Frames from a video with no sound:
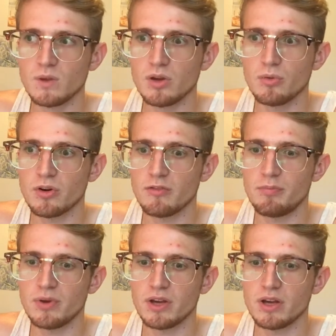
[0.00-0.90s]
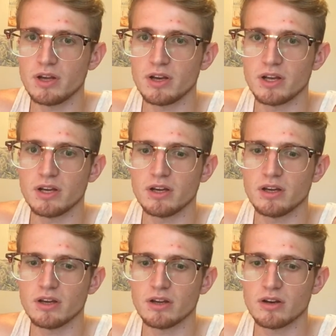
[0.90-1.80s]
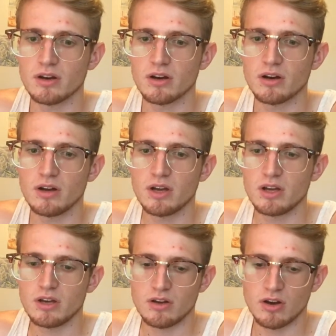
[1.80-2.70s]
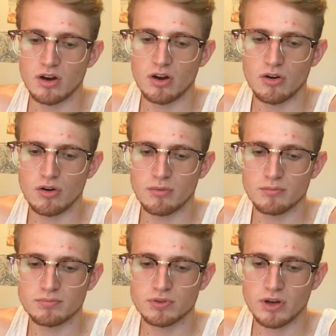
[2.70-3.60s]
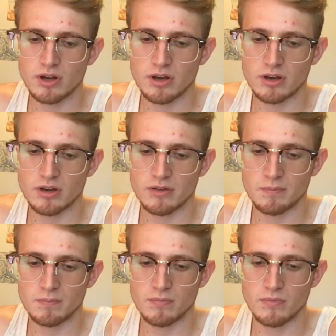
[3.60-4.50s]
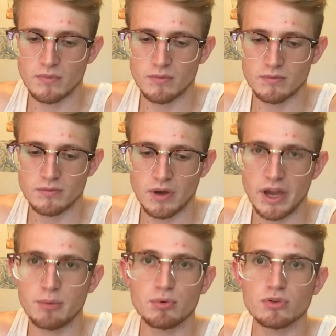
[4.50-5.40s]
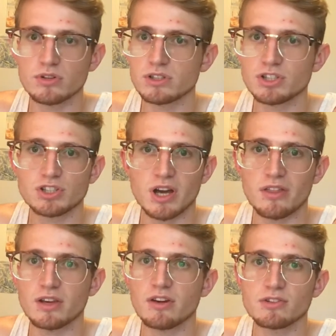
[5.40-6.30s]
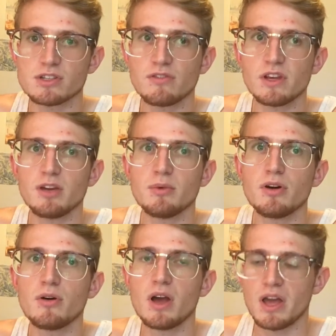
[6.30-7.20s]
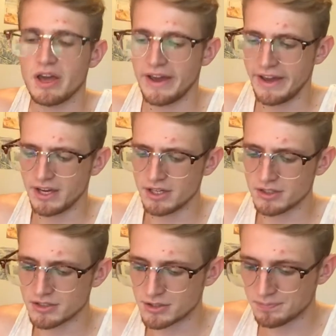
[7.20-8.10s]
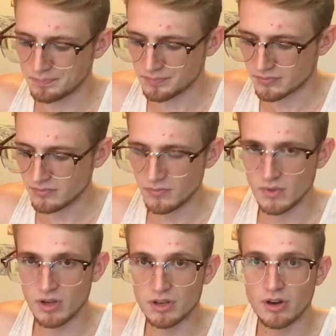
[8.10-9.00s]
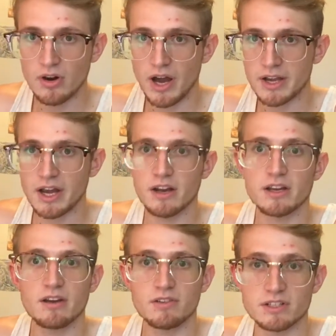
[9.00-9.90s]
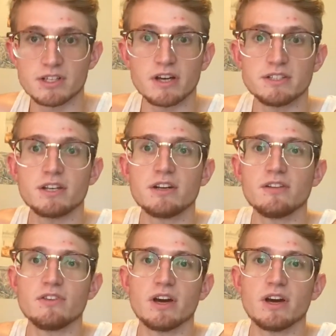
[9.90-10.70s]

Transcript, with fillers: It would have been in uh, um, probably like April-ish, I think I received the email, and you know, I kind of gave it a, tentative